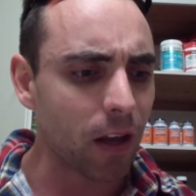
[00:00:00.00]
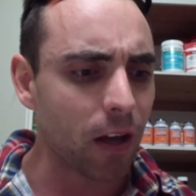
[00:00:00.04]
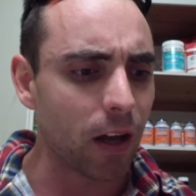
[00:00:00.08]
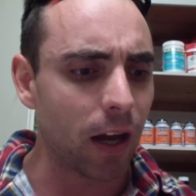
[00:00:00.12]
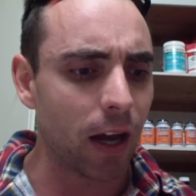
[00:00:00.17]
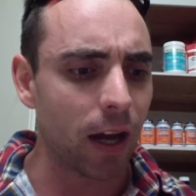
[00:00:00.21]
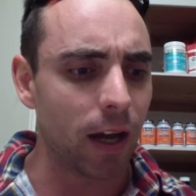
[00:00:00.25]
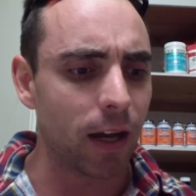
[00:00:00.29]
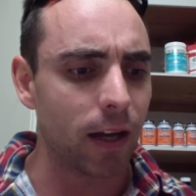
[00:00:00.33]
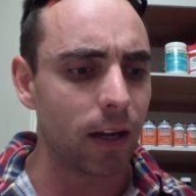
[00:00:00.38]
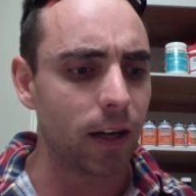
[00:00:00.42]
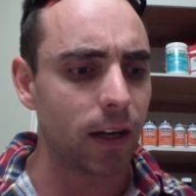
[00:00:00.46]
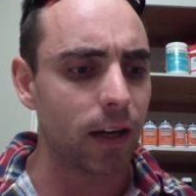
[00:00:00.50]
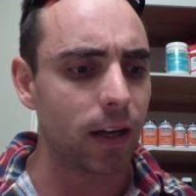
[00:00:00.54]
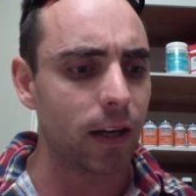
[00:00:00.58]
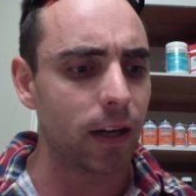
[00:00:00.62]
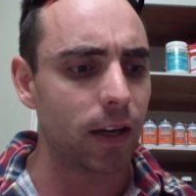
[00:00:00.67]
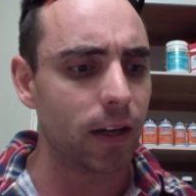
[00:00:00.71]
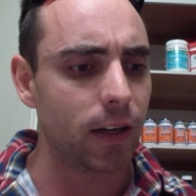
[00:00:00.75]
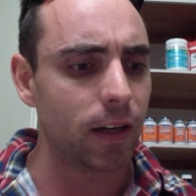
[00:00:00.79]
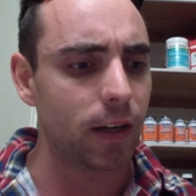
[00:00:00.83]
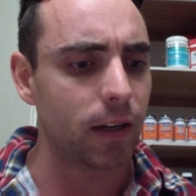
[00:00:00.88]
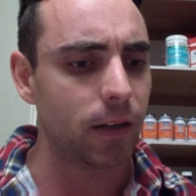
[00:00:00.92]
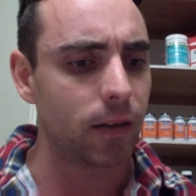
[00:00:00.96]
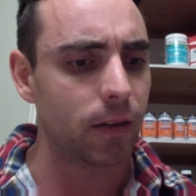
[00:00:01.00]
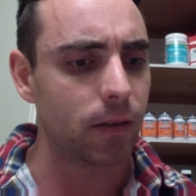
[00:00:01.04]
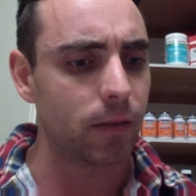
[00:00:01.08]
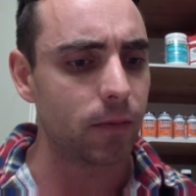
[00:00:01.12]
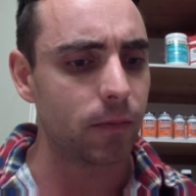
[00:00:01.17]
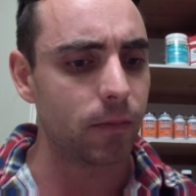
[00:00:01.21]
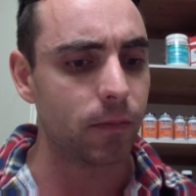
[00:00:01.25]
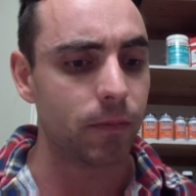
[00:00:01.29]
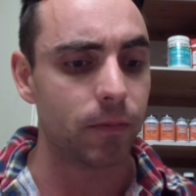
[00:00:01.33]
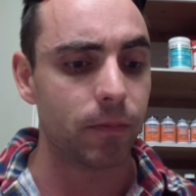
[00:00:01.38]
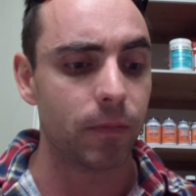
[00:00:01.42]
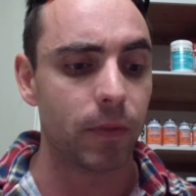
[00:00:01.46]

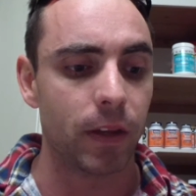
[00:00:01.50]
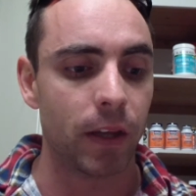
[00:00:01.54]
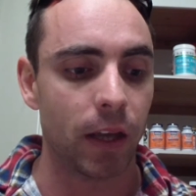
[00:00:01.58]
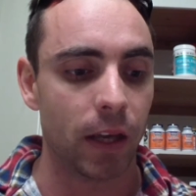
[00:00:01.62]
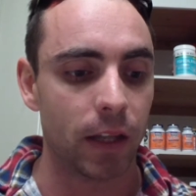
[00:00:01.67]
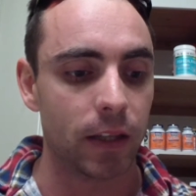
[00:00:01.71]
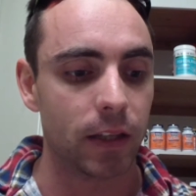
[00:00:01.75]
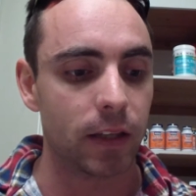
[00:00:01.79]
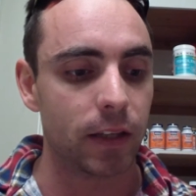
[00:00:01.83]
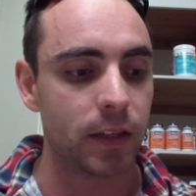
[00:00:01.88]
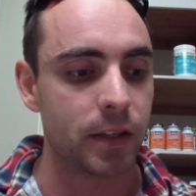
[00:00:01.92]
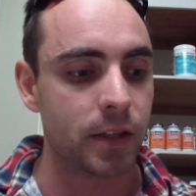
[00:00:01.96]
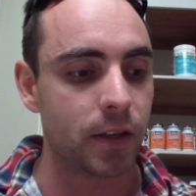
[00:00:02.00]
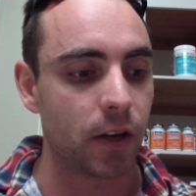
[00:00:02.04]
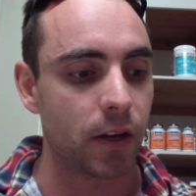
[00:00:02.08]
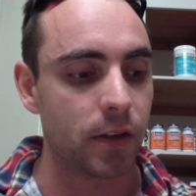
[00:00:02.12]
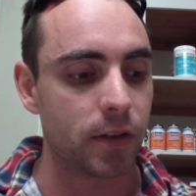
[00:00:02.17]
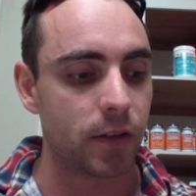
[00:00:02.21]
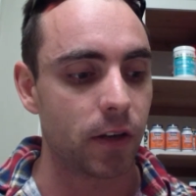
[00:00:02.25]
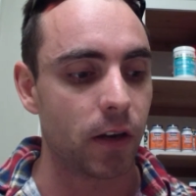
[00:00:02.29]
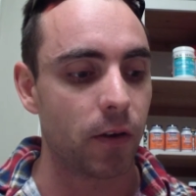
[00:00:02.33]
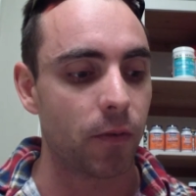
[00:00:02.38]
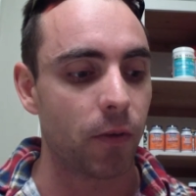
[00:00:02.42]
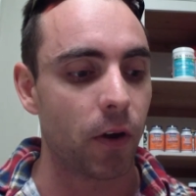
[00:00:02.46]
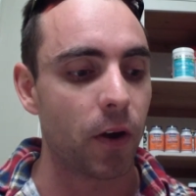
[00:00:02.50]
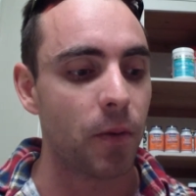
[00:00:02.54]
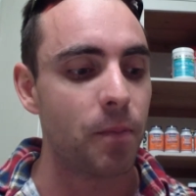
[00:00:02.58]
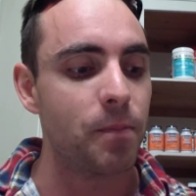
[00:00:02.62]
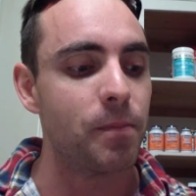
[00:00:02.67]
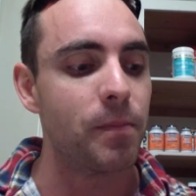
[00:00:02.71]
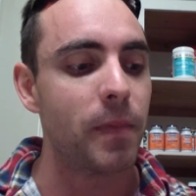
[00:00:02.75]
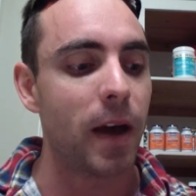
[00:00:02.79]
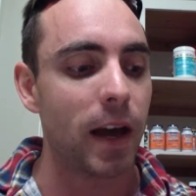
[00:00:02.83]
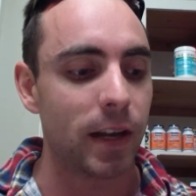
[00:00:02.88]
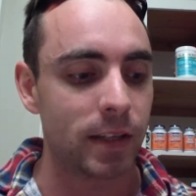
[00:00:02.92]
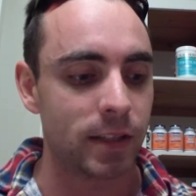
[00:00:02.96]
Yeah, the list goes on. I wrote a
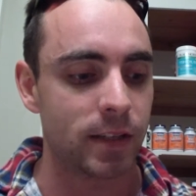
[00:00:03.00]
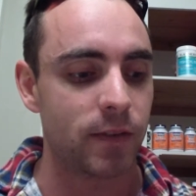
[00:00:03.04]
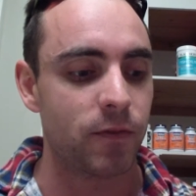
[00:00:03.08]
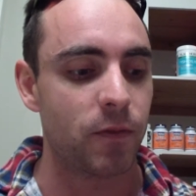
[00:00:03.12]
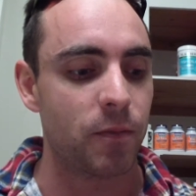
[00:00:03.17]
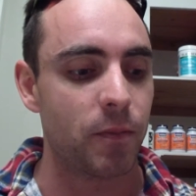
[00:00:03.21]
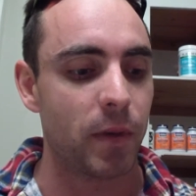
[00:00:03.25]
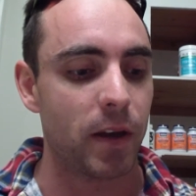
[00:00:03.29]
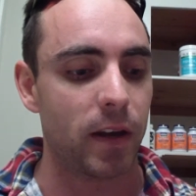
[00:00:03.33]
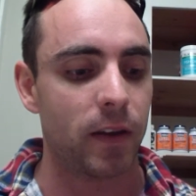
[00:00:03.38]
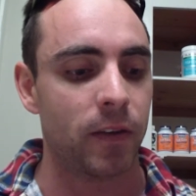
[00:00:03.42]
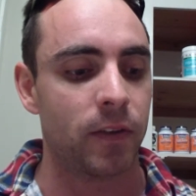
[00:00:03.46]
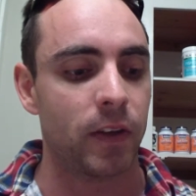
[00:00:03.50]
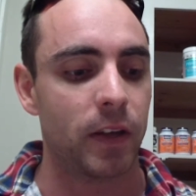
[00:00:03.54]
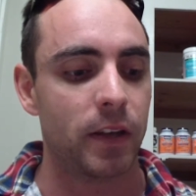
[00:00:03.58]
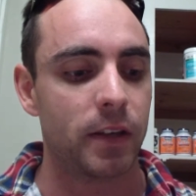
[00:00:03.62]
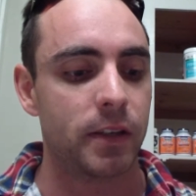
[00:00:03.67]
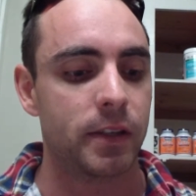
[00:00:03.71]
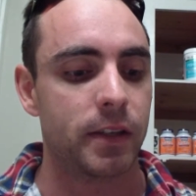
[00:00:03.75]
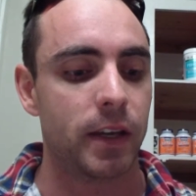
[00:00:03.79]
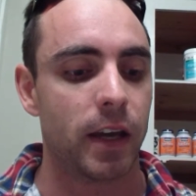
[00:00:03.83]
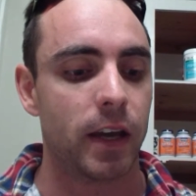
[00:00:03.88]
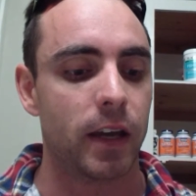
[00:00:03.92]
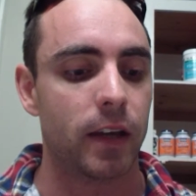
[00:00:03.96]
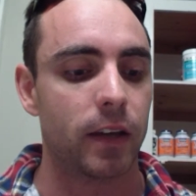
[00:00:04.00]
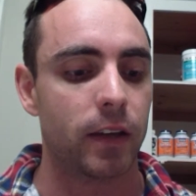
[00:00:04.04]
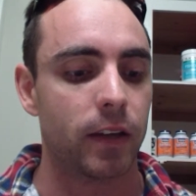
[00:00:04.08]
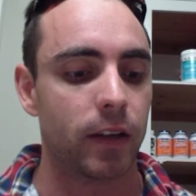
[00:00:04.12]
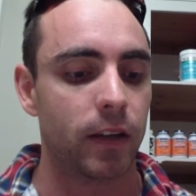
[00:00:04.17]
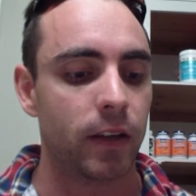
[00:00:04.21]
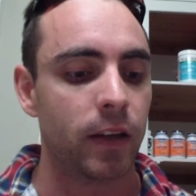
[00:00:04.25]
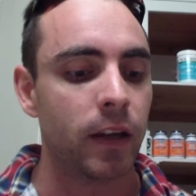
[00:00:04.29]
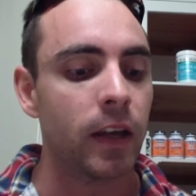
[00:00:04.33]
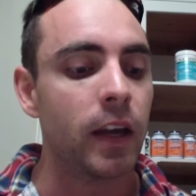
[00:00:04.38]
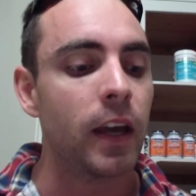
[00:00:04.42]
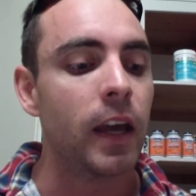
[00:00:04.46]
massive amount of things down
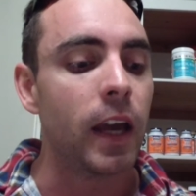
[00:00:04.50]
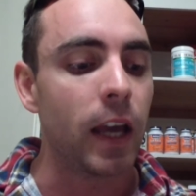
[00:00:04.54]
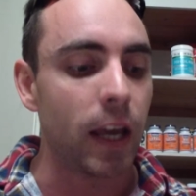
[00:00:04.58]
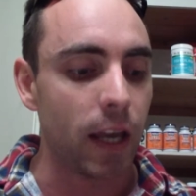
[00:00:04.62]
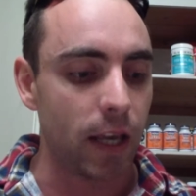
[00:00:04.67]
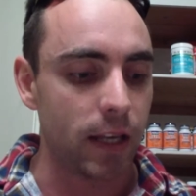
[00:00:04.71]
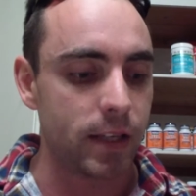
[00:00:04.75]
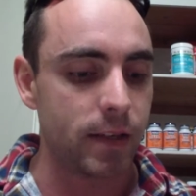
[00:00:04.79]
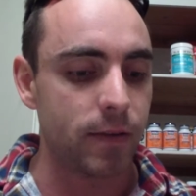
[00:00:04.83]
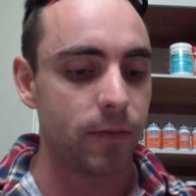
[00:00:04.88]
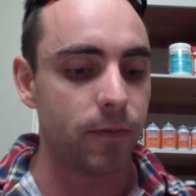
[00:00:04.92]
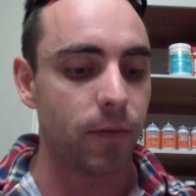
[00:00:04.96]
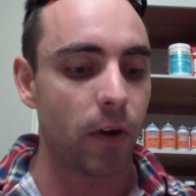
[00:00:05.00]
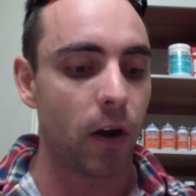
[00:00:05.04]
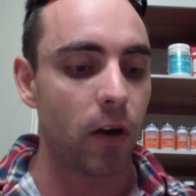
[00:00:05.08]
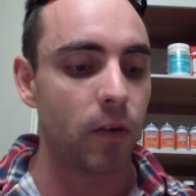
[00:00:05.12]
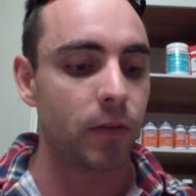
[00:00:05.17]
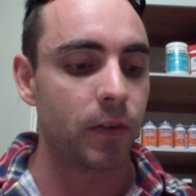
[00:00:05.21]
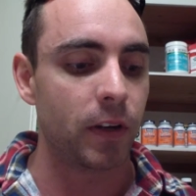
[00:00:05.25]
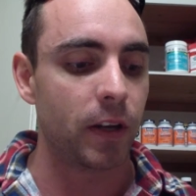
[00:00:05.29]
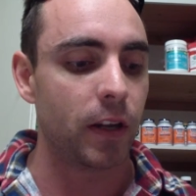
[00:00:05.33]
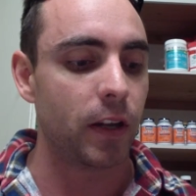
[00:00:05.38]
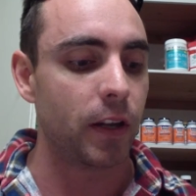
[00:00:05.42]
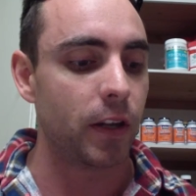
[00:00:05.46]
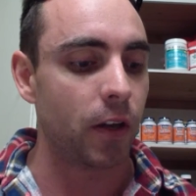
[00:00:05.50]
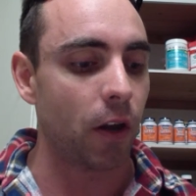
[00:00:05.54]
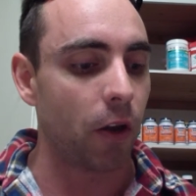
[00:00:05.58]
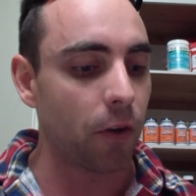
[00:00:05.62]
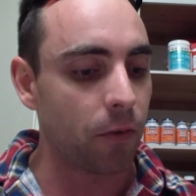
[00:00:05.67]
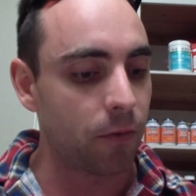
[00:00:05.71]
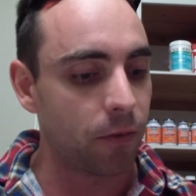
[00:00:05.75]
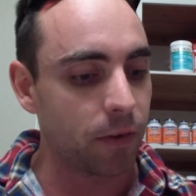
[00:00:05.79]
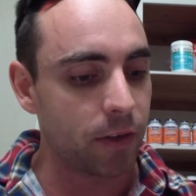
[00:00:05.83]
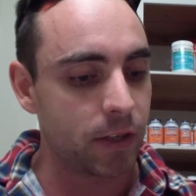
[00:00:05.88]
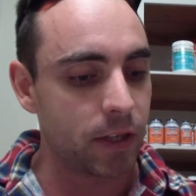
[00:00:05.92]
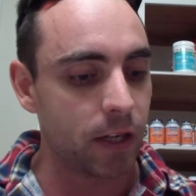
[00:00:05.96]
that is involved in
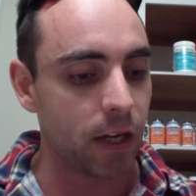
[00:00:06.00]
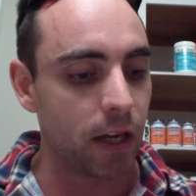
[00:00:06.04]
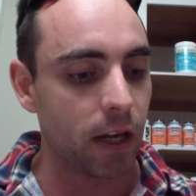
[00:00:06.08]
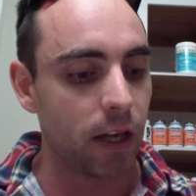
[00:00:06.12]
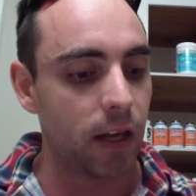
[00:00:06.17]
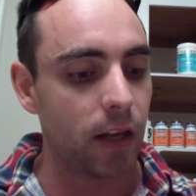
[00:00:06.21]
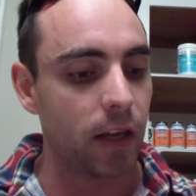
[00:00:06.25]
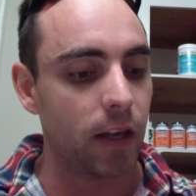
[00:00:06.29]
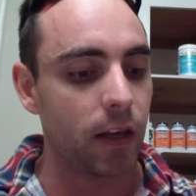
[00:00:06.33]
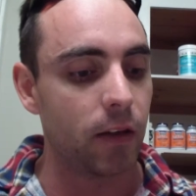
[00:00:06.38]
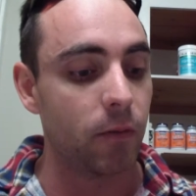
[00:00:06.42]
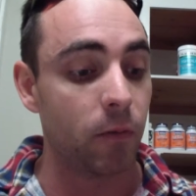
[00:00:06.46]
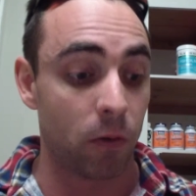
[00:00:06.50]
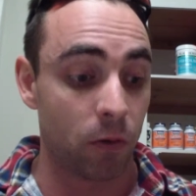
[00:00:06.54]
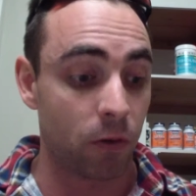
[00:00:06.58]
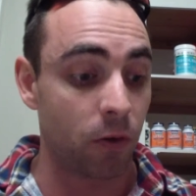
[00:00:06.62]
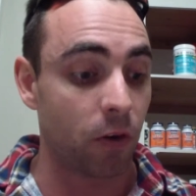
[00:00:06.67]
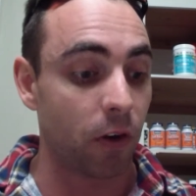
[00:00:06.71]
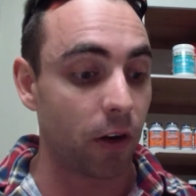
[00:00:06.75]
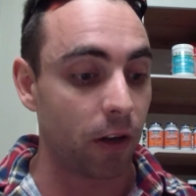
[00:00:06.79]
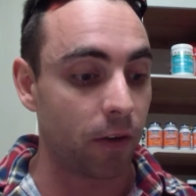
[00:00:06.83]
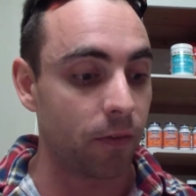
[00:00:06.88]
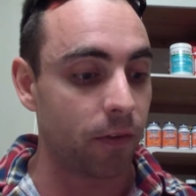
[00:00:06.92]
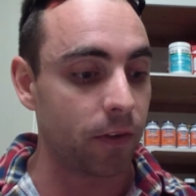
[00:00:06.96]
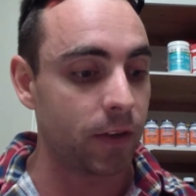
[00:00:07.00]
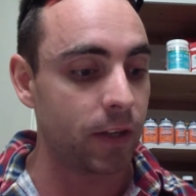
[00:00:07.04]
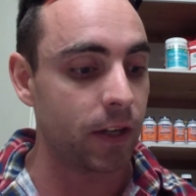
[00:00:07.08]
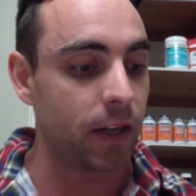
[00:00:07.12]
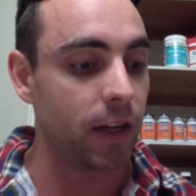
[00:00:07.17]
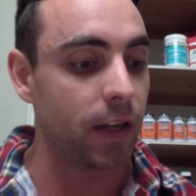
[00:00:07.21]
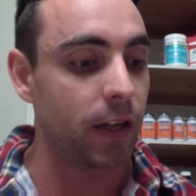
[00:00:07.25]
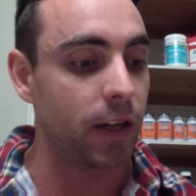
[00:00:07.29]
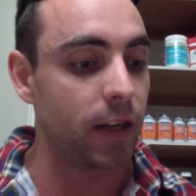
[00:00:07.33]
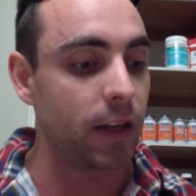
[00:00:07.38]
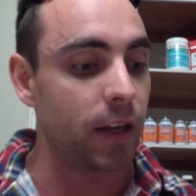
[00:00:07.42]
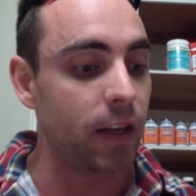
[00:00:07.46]
it, fatigue, or chronic
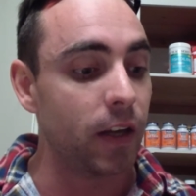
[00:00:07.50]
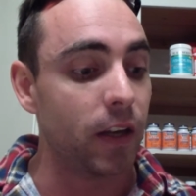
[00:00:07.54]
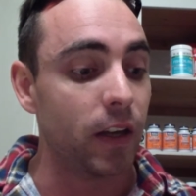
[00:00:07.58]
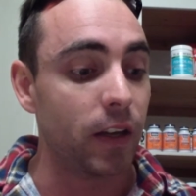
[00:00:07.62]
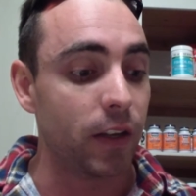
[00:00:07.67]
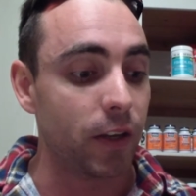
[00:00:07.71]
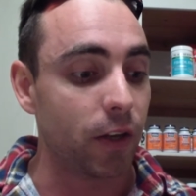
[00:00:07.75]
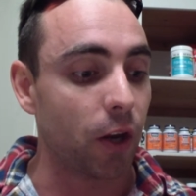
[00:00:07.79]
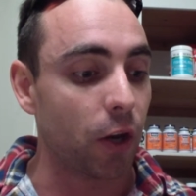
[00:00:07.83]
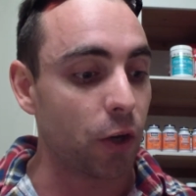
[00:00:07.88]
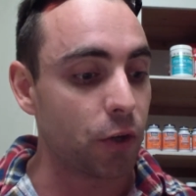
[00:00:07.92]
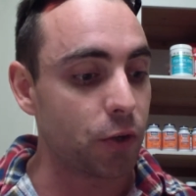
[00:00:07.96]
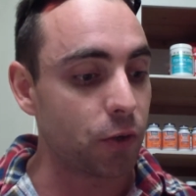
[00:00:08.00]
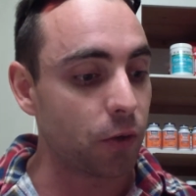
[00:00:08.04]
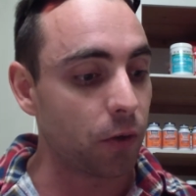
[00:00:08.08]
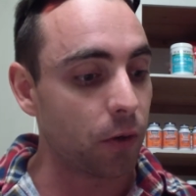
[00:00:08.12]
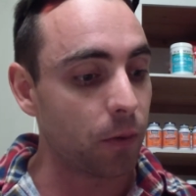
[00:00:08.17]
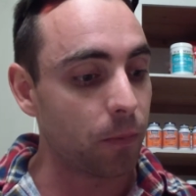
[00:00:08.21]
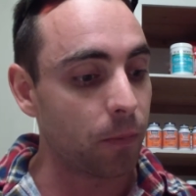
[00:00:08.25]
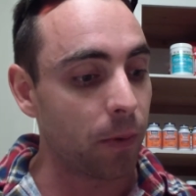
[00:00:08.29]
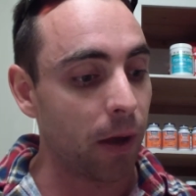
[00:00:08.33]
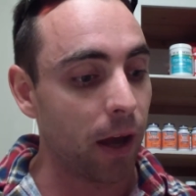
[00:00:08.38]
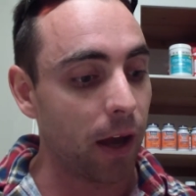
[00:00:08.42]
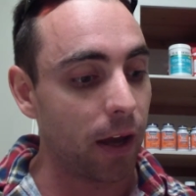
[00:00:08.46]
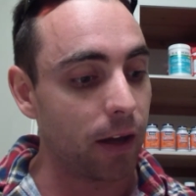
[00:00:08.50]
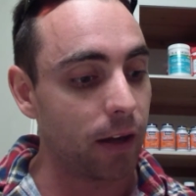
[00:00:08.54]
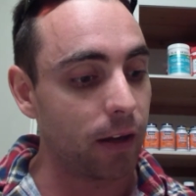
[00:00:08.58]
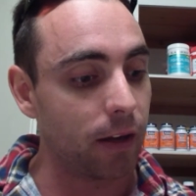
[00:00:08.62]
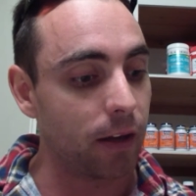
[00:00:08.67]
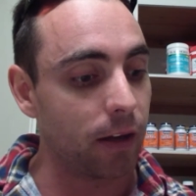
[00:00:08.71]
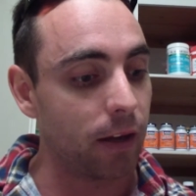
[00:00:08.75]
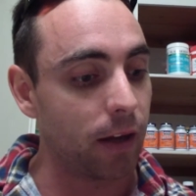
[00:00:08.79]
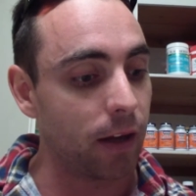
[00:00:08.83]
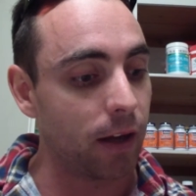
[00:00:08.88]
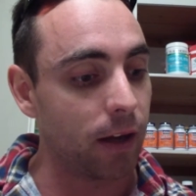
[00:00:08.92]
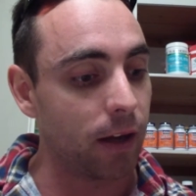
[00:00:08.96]
fatigue, joint pain,